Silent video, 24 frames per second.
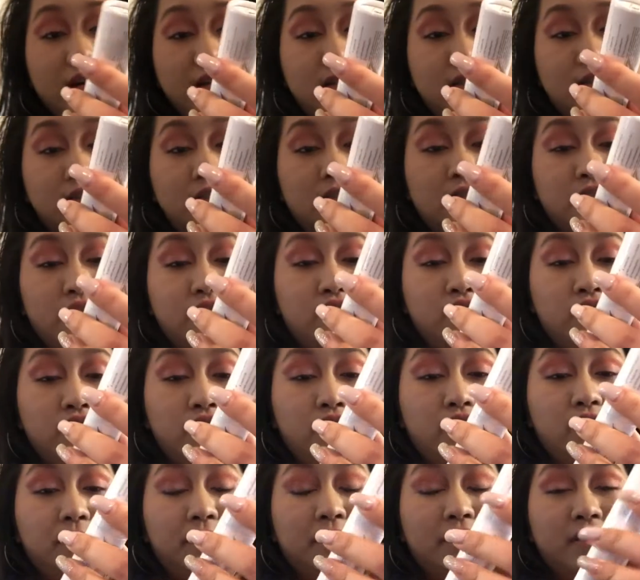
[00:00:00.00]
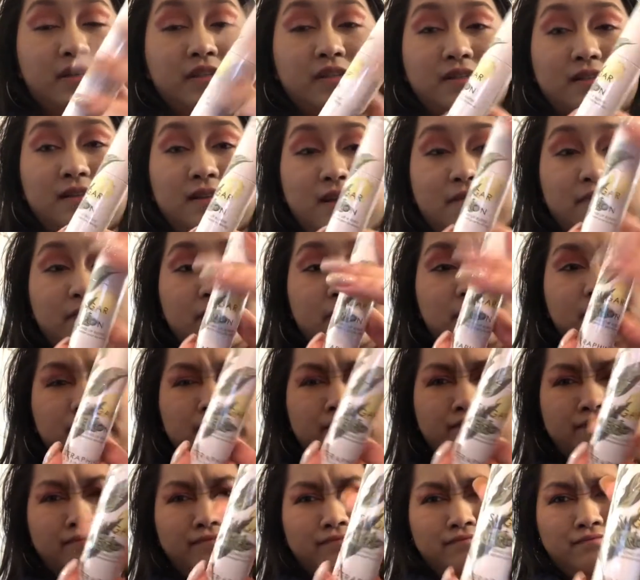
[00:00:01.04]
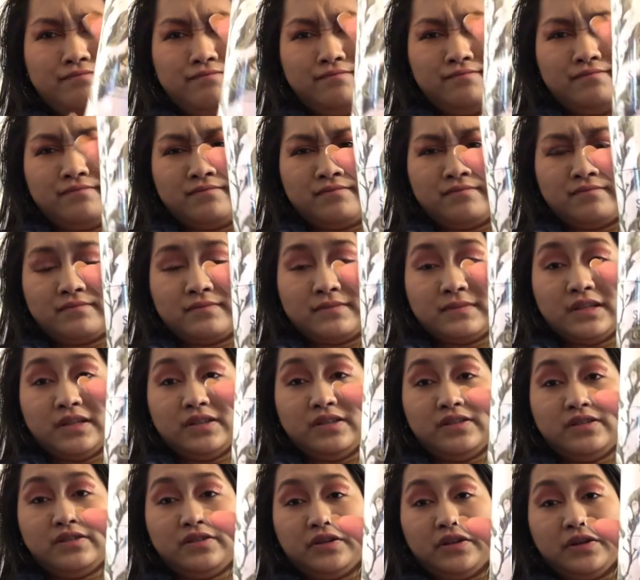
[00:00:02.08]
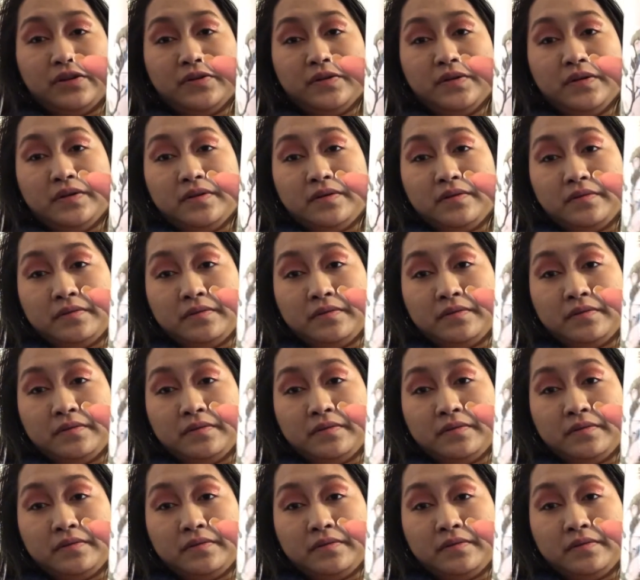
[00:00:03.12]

guys is the Sugar Plus Lemon. This is new.